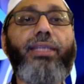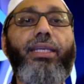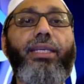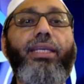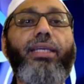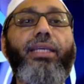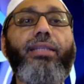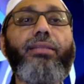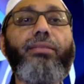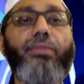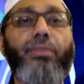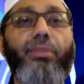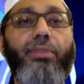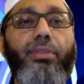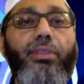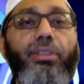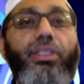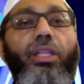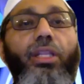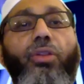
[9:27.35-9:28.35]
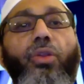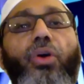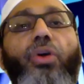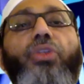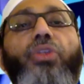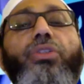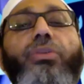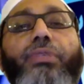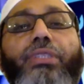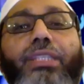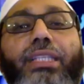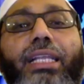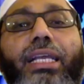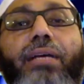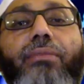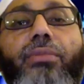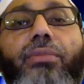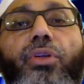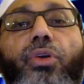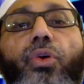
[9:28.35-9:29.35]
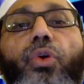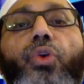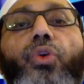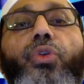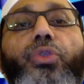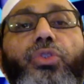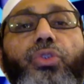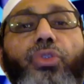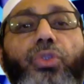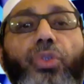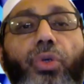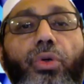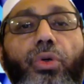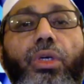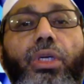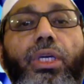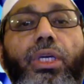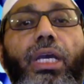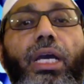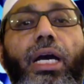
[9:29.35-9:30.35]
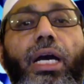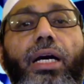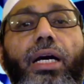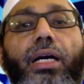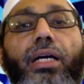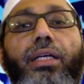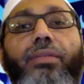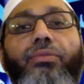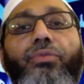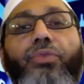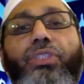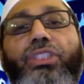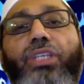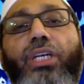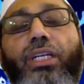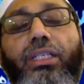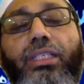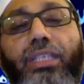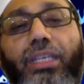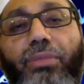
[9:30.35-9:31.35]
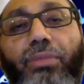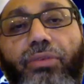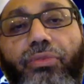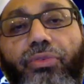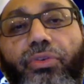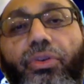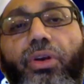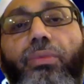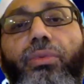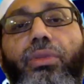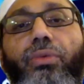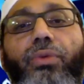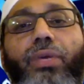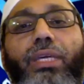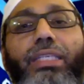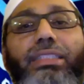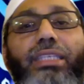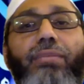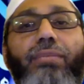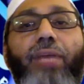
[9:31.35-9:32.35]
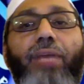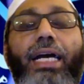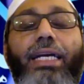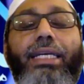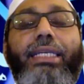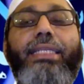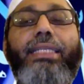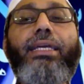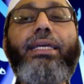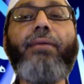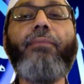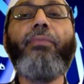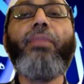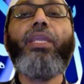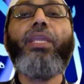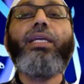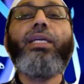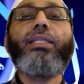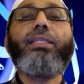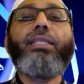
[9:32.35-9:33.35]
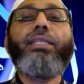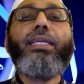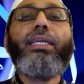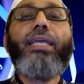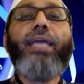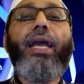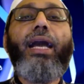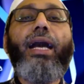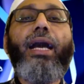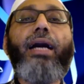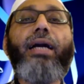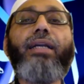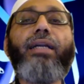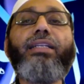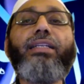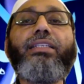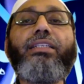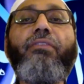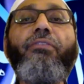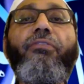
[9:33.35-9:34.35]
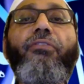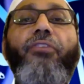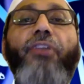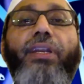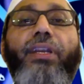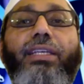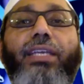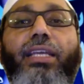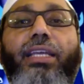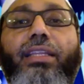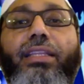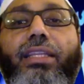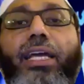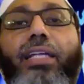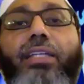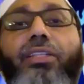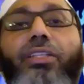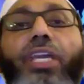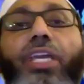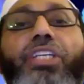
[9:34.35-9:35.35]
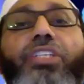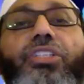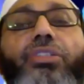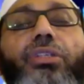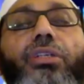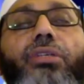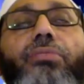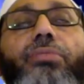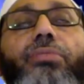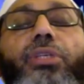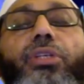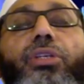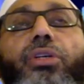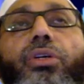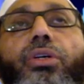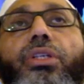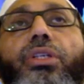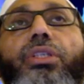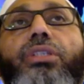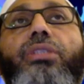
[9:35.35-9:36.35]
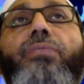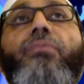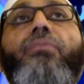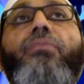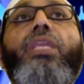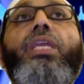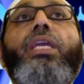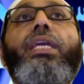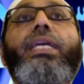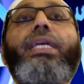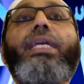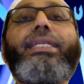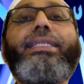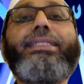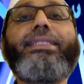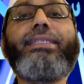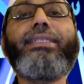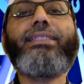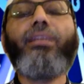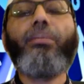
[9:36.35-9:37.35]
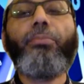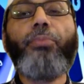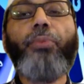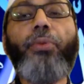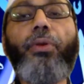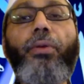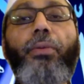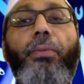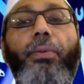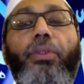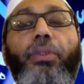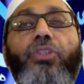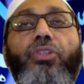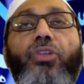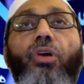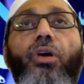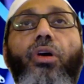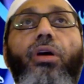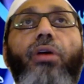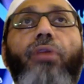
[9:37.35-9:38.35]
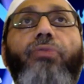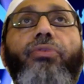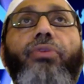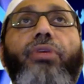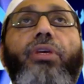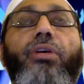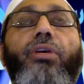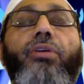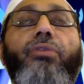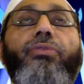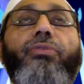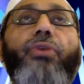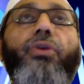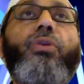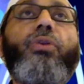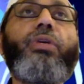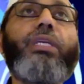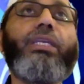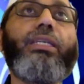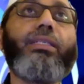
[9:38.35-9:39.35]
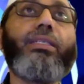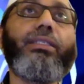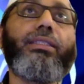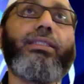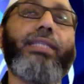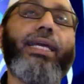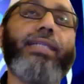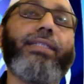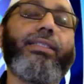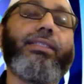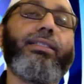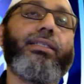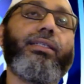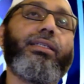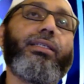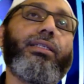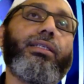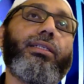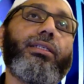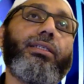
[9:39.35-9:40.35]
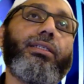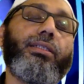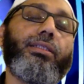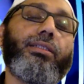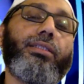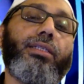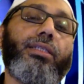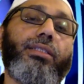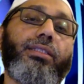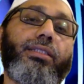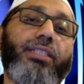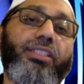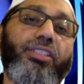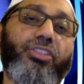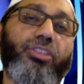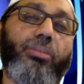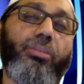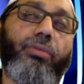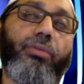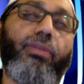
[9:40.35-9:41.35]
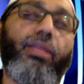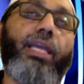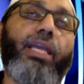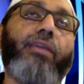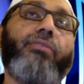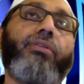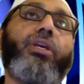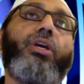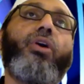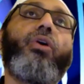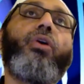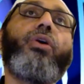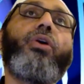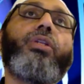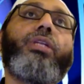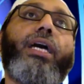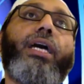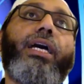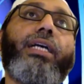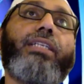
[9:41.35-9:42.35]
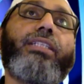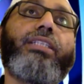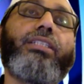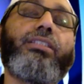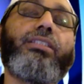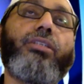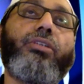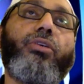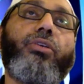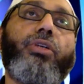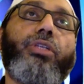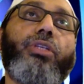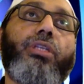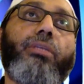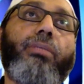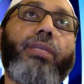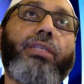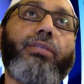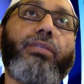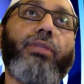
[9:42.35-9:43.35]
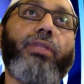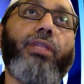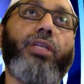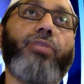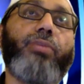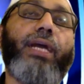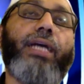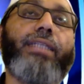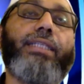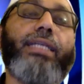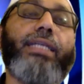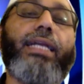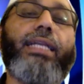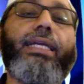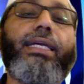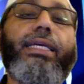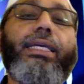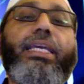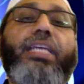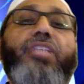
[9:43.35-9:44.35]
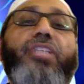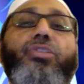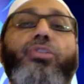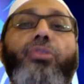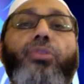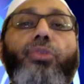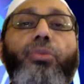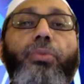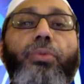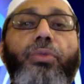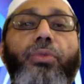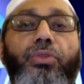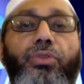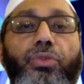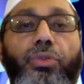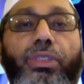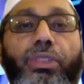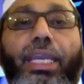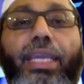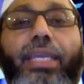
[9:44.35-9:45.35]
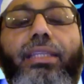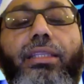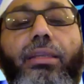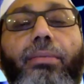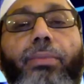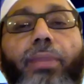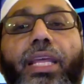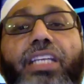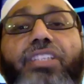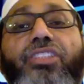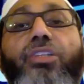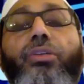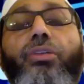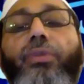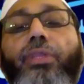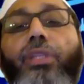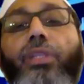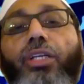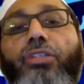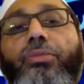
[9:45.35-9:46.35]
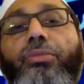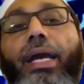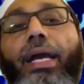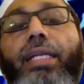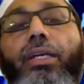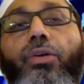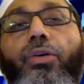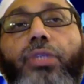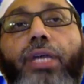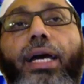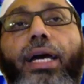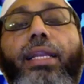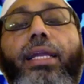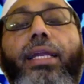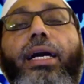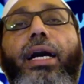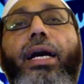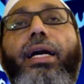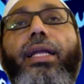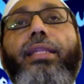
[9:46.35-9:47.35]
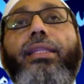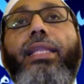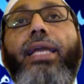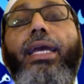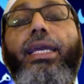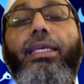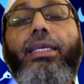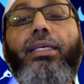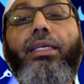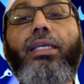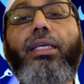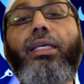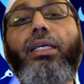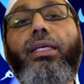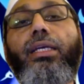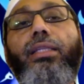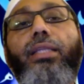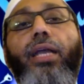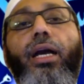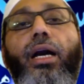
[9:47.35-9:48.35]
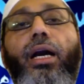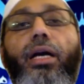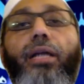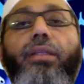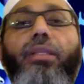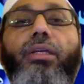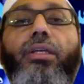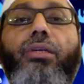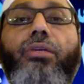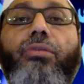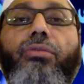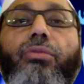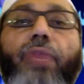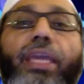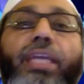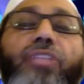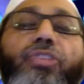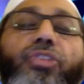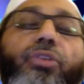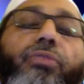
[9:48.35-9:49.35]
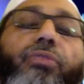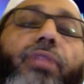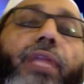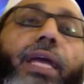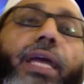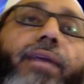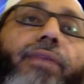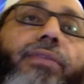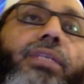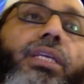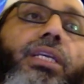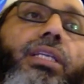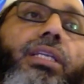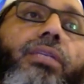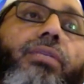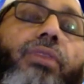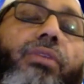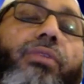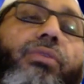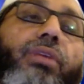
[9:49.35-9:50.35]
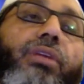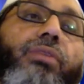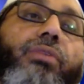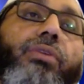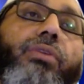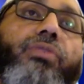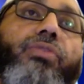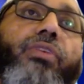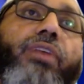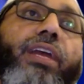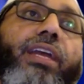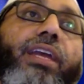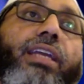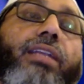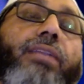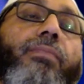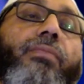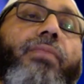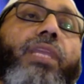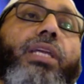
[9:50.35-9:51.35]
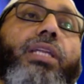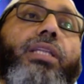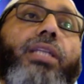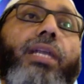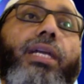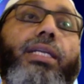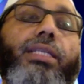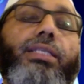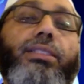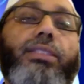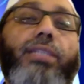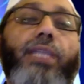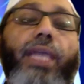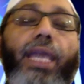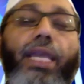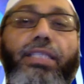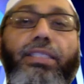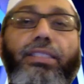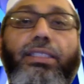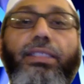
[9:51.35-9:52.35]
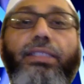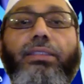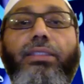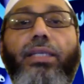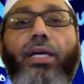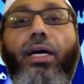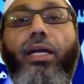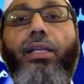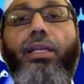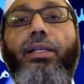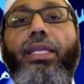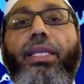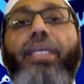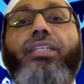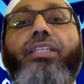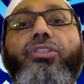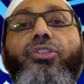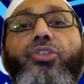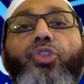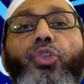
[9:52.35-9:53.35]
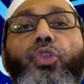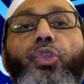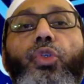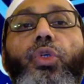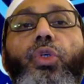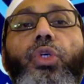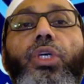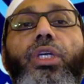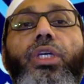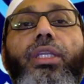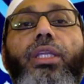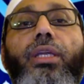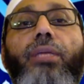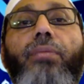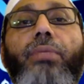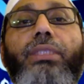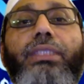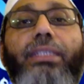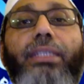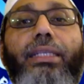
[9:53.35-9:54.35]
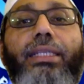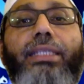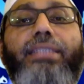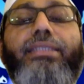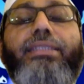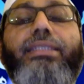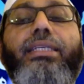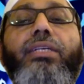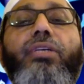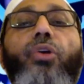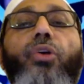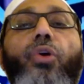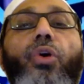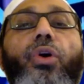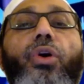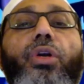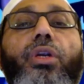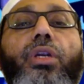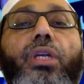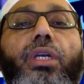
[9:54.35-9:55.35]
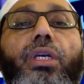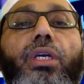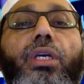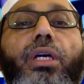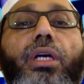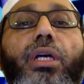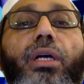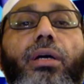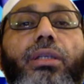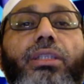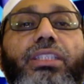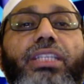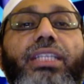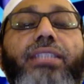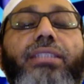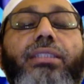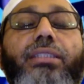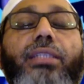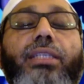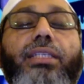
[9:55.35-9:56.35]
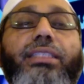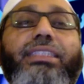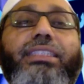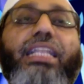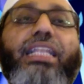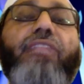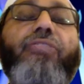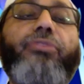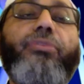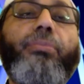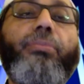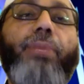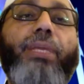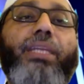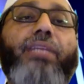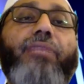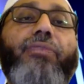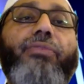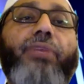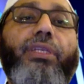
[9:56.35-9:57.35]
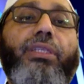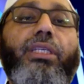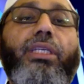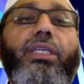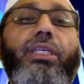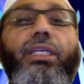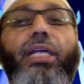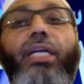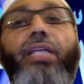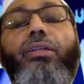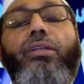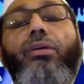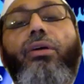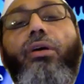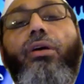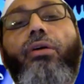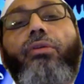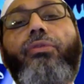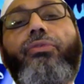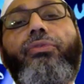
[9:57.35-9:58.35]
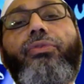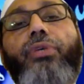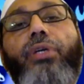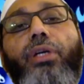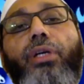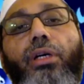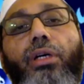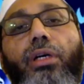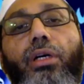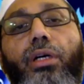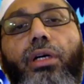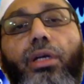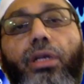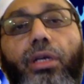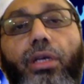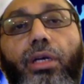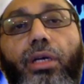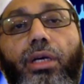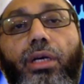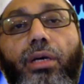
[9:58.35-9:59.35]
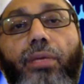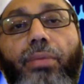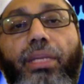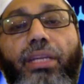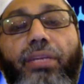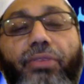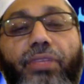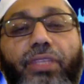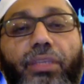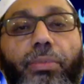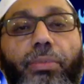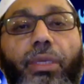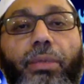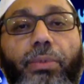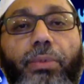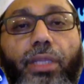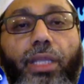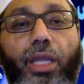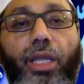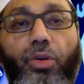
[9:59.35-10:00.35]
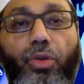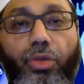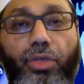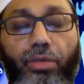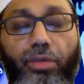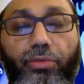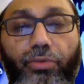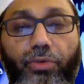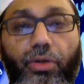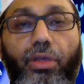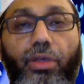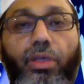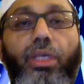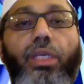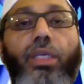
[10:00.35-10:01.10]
And the laws of Islam are also which are coming from the very same Aqidah, they are different in that nature because the purpose of following that the system of life or the actions according to the commands of Allah subhanahu wa ta'ala is to gain the pleasure of Allah subhanahu wa ta'ala, unlike the other ways of life where we find that actions are linked to the materialistic or just the self-benefit kind of benefit that people are looking for.